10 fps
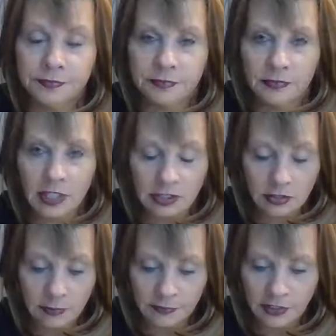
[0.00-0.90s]
And that's
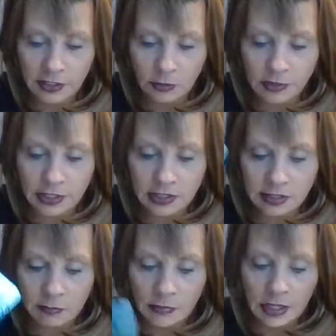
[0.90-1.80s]
what I'm feeling with this
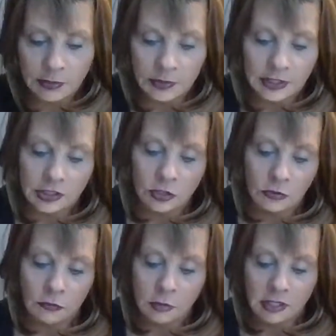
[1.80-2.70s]
combined with the Two
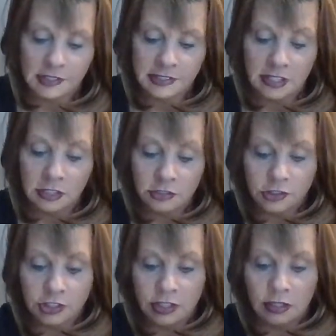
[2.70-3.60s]
of Wands
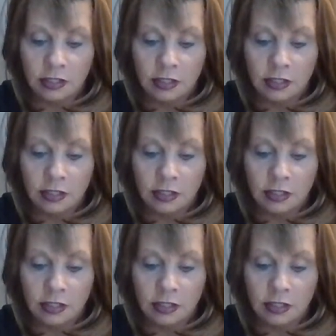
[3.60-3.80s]
energy.